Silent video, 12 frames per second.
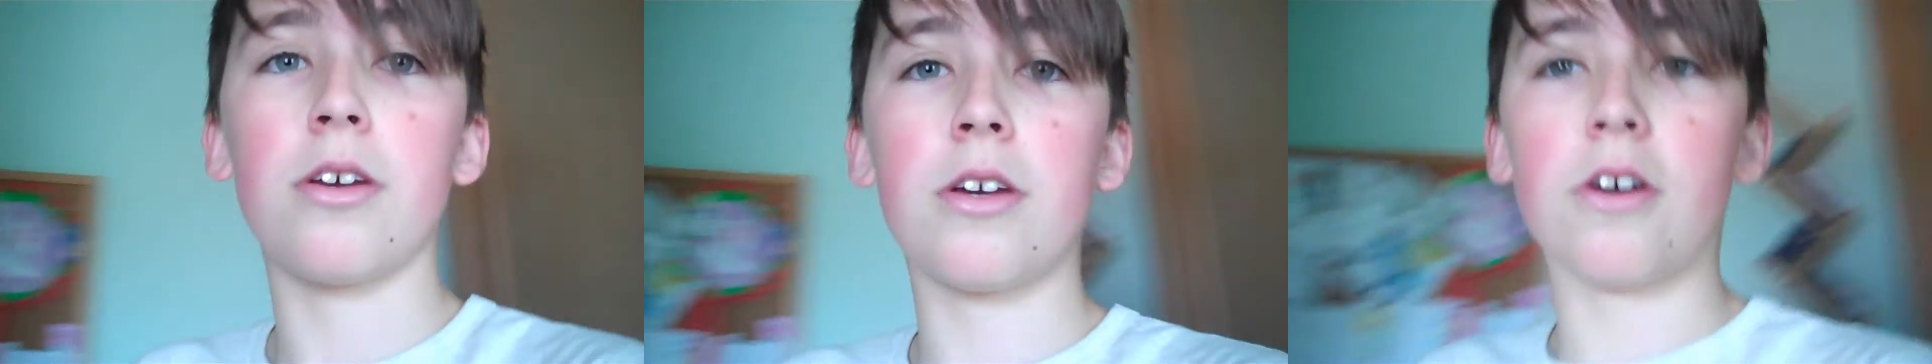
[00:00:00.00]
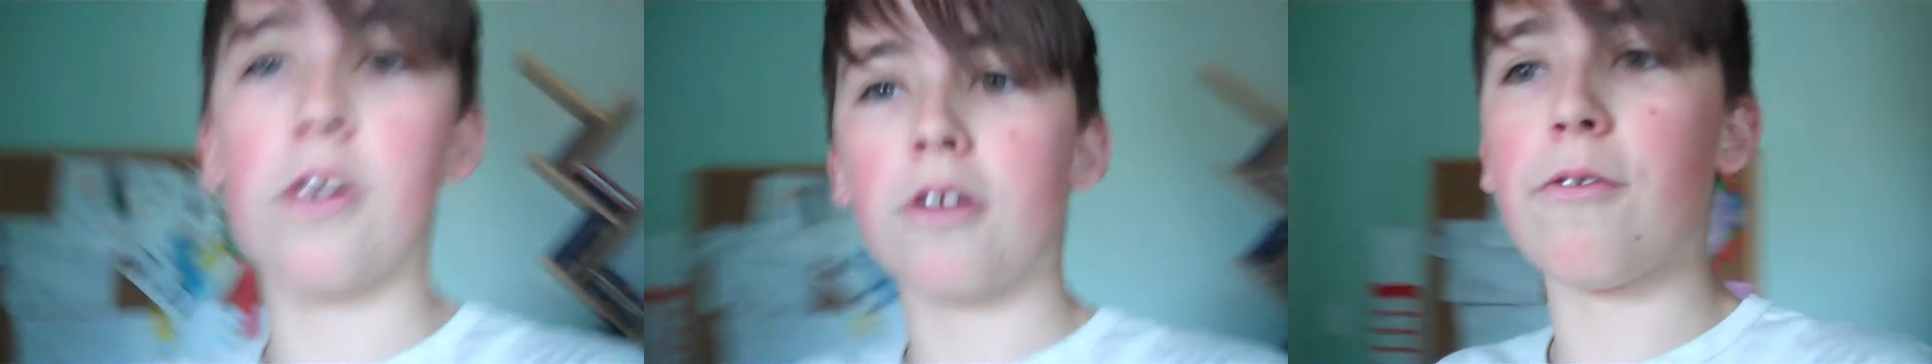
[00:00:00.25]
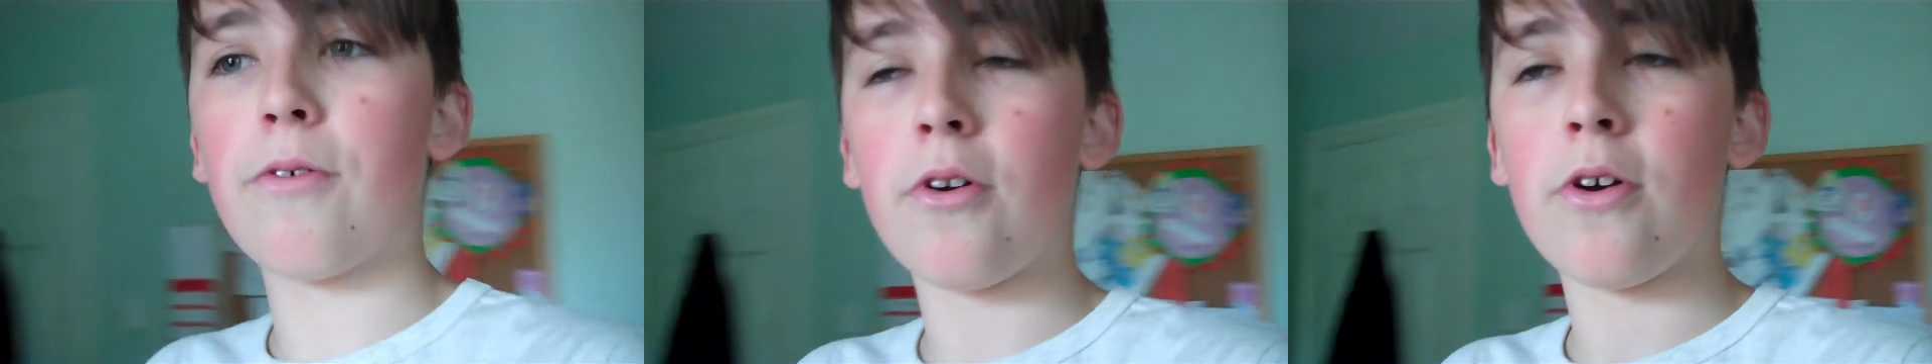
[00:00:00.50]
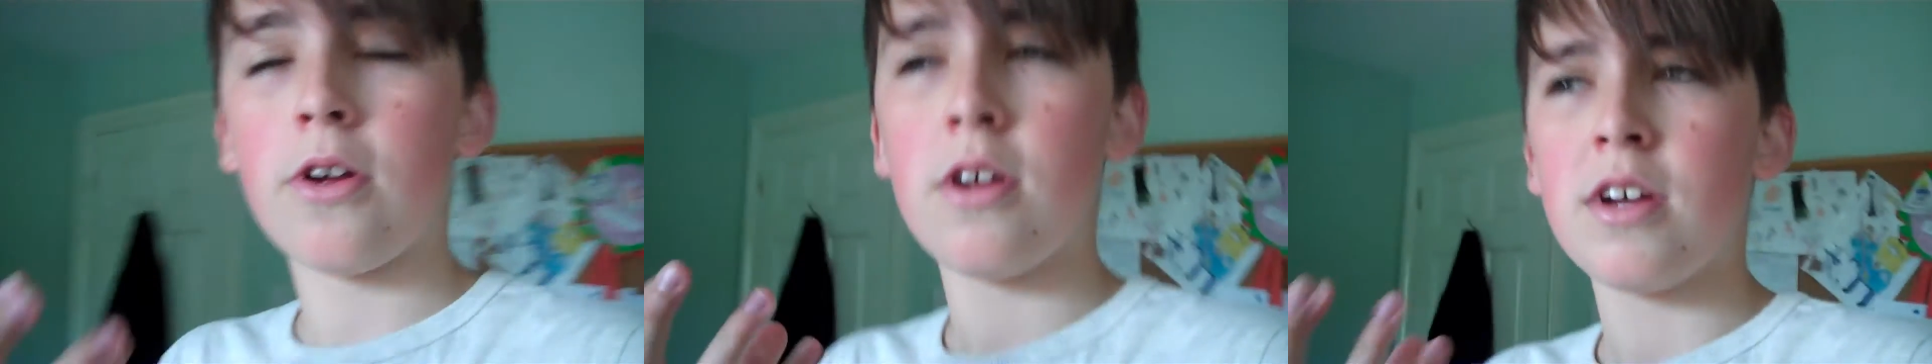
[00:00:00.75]
I
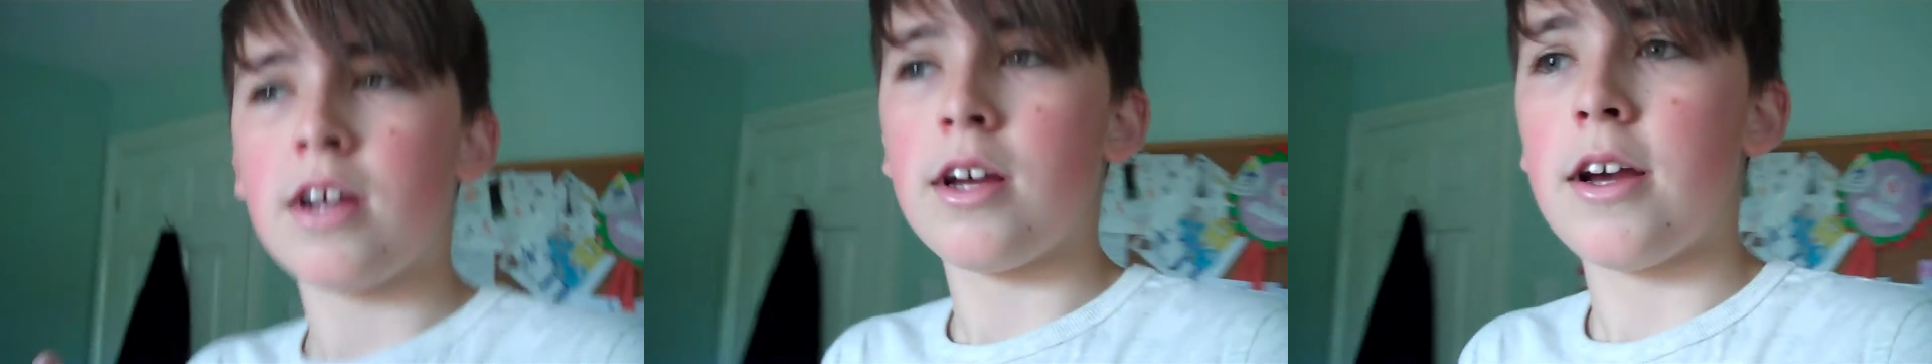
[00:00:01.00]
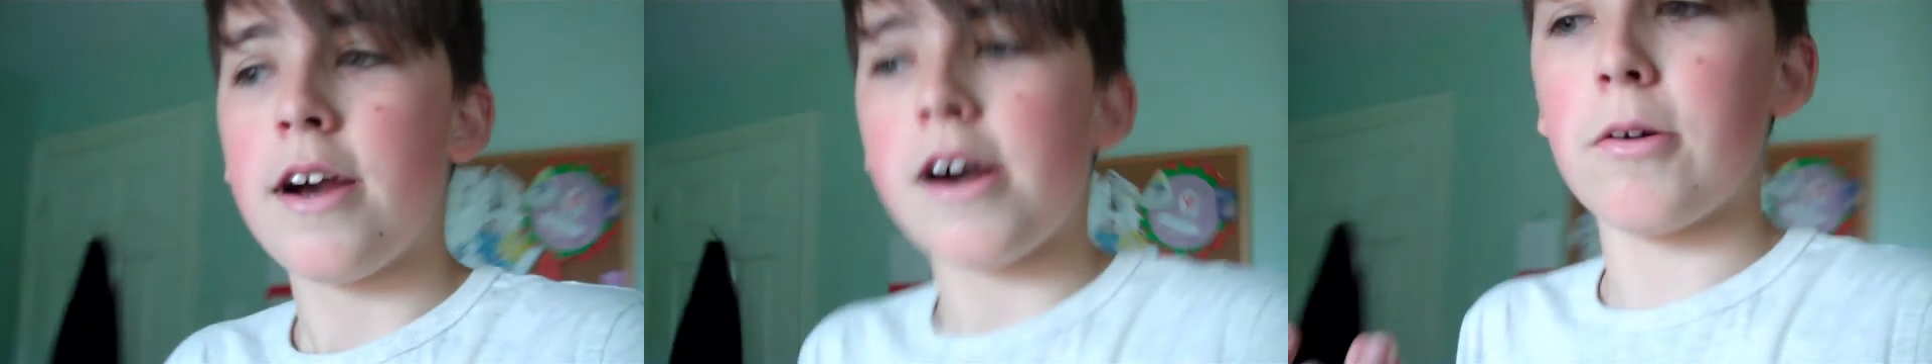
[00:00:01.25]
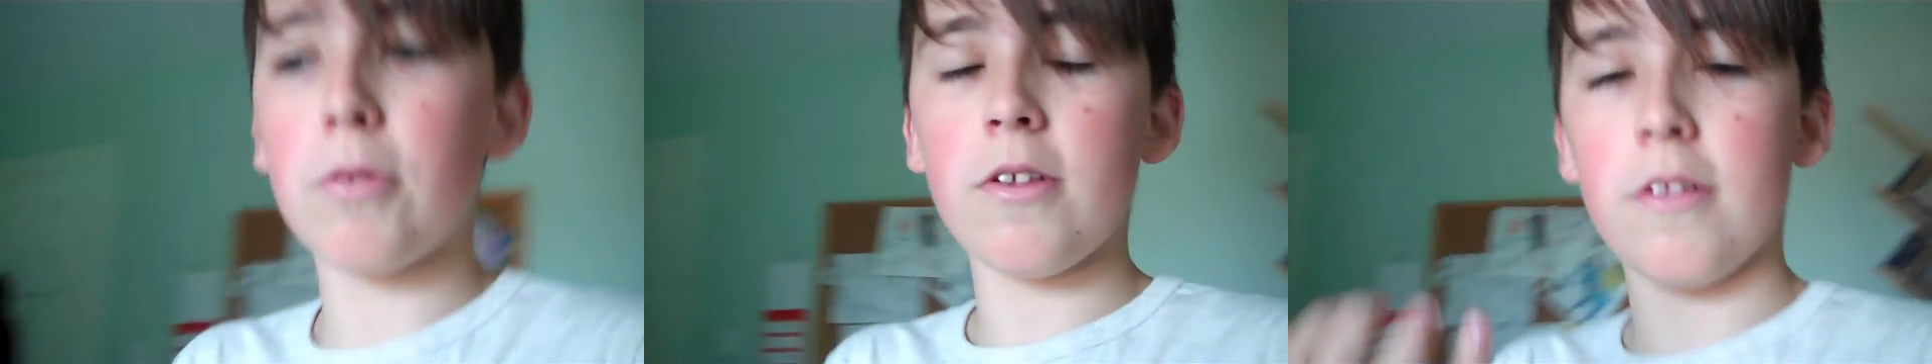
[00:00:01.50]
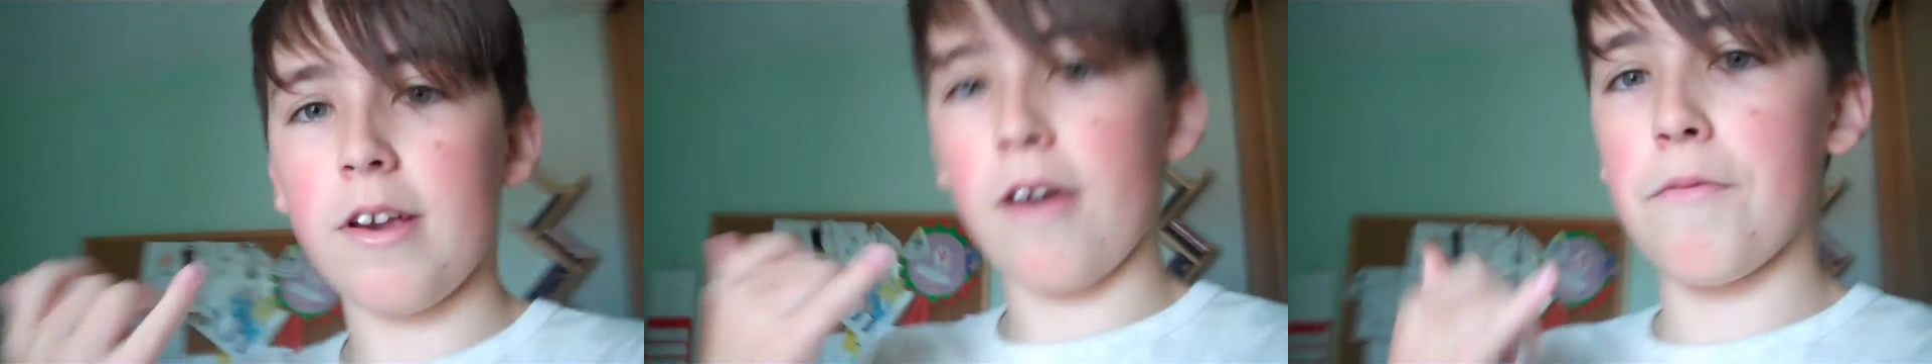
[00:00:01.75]
want it